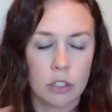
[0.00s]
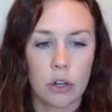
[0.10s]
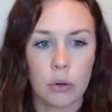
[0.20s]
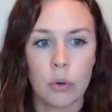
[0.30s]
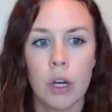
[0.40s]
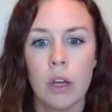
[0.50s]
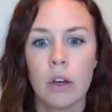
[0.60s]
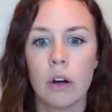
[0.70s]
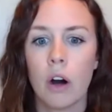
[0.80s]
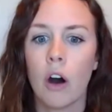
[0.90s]
So
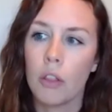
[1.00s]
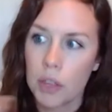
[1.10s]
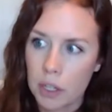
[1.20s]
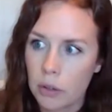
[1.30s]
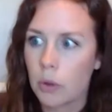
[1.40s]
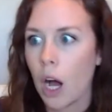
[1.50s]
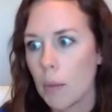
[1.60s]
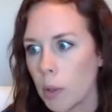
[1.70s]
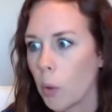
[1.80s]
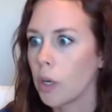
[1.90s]
although
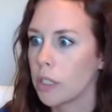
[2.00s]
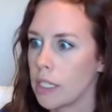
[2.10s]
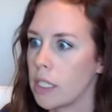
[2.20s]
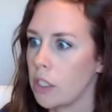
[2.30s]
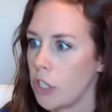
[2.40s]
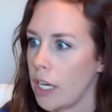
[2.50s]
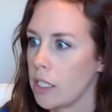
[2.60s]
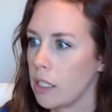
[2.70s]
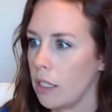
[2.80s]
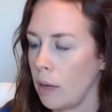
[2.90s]
Common Core does suggest,